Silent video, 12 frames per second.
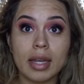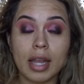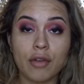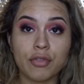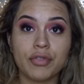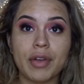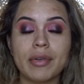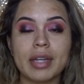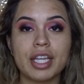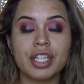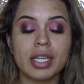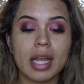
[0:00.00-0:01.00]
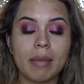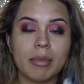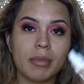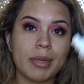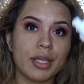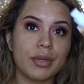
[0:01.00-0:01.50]
Now for foundation, I'm going
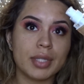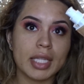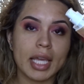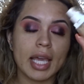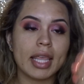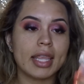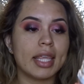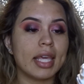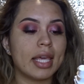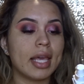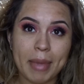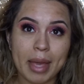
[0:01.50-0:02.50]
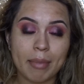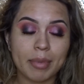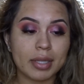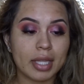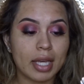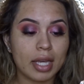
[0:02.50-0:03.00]
to be using the
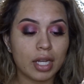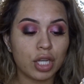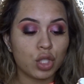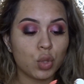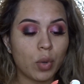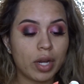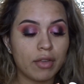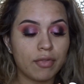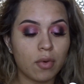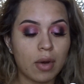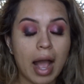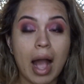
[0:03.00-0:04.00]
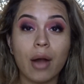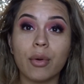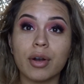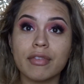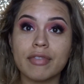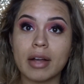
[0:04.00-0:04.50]
Maybelline
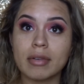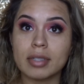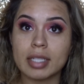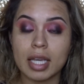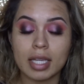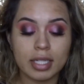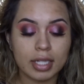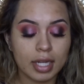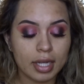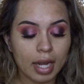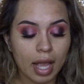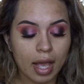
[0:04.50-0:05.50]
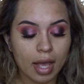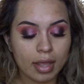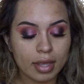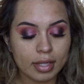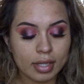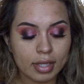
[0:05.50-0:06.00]
24-Hour Foundation,
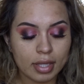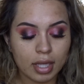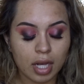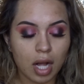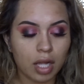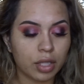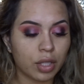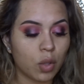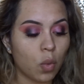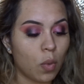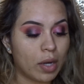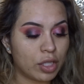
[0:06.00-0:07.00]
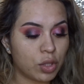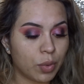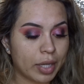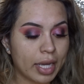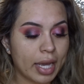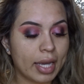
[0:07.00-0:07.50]
and this is in the color
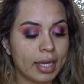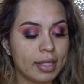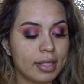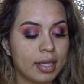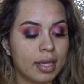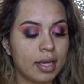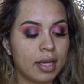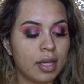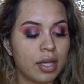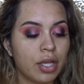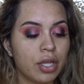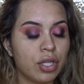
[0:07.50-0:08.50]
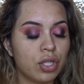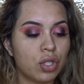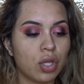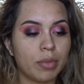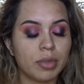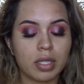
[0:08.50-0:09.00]
128.
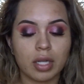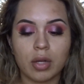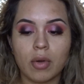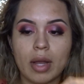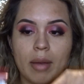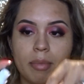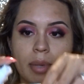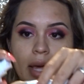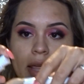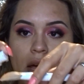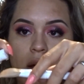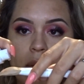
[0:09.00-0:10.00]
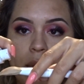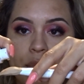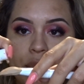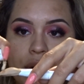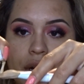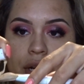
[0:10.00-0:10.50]
So I'm just going to go ahead and apply that on my
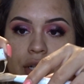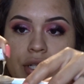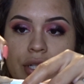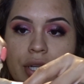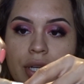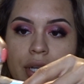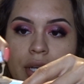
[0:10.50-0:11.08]
brush.